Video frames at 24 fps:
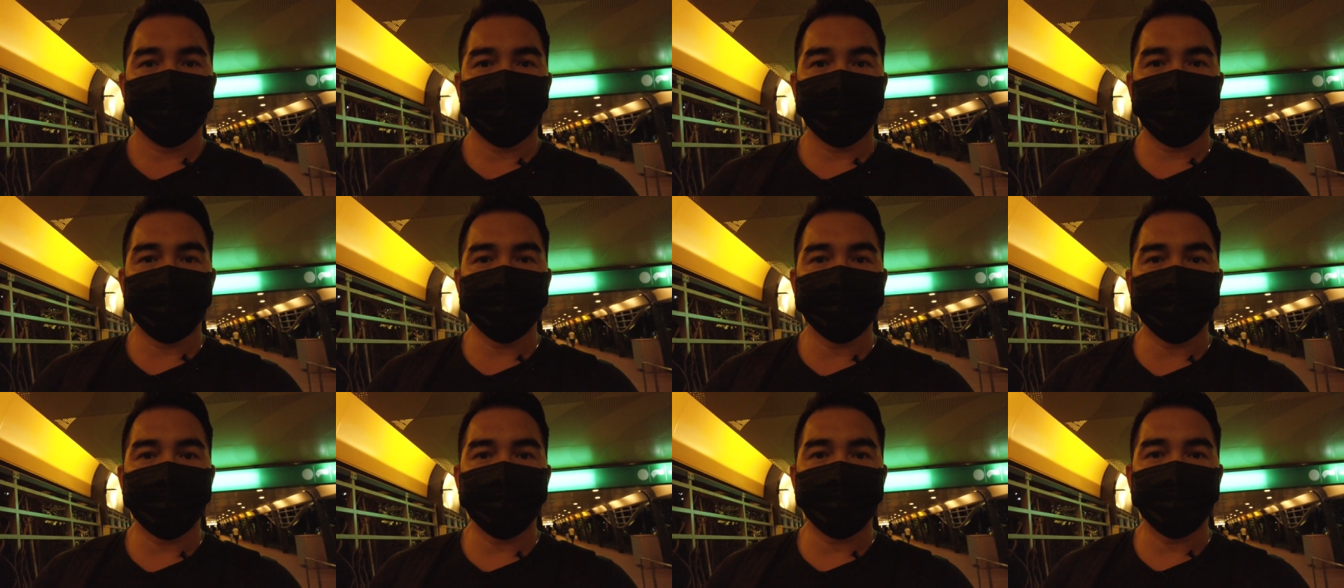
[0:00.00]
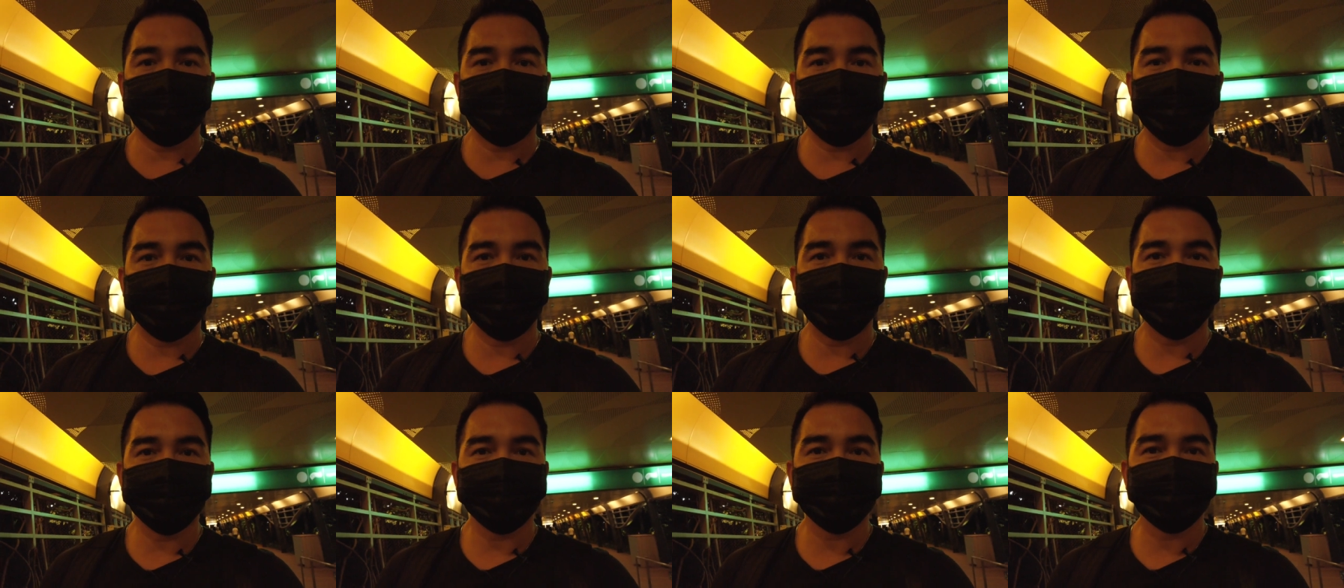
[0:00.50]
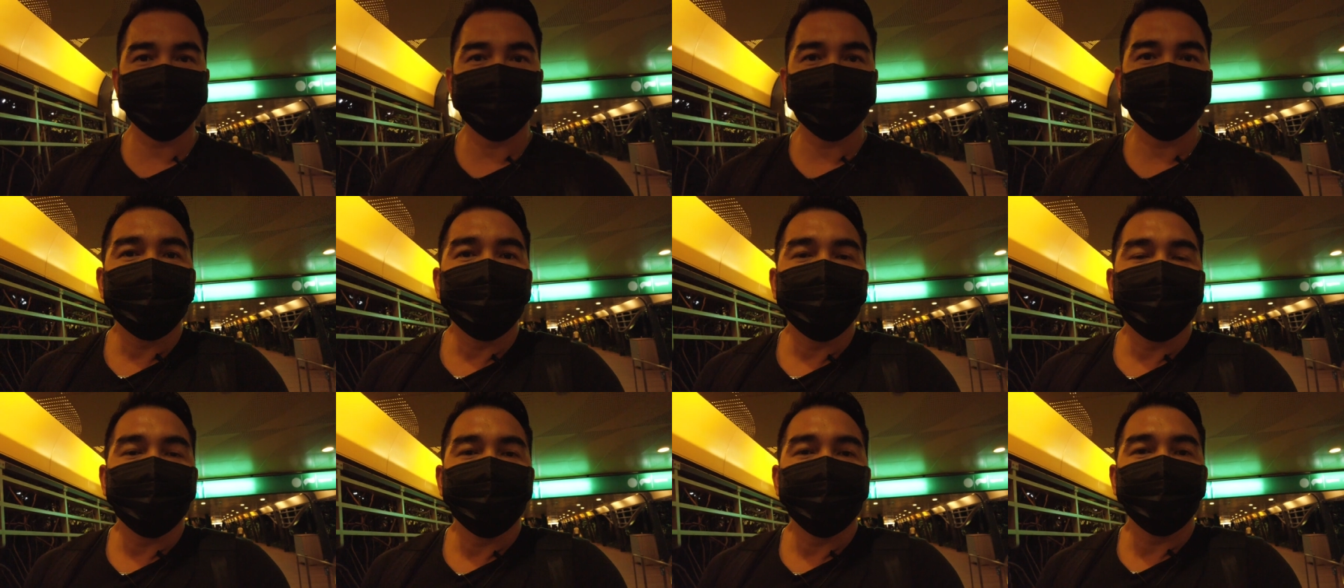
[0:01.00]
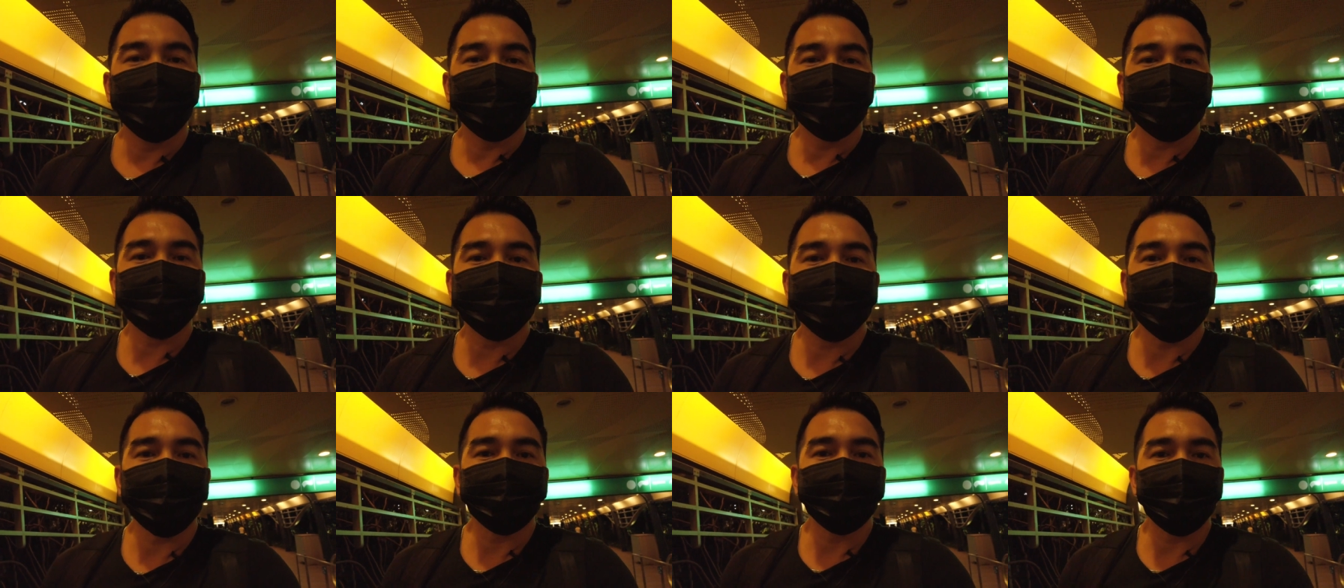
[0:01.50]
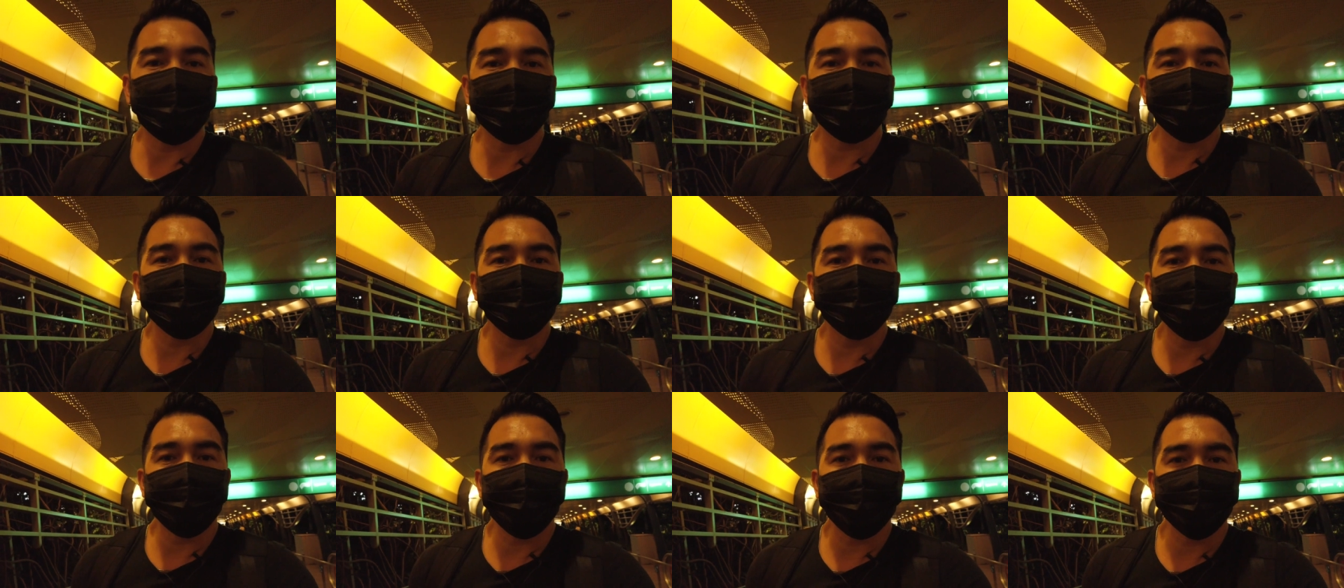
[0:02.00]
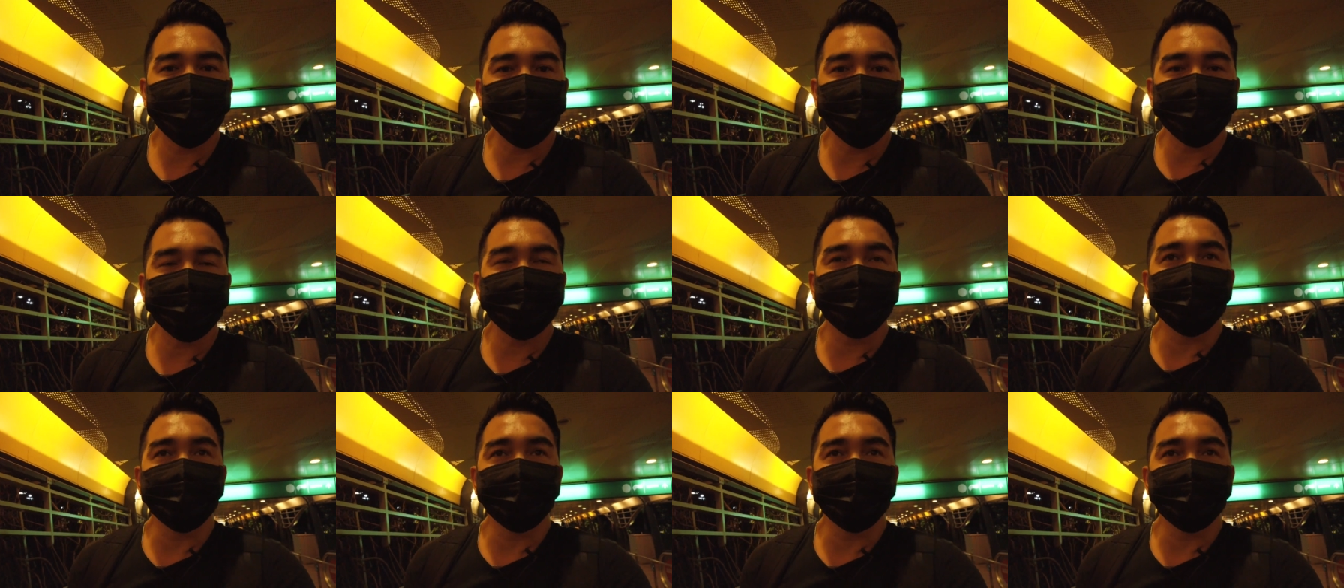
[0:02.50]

Hi guys, what's up everybody?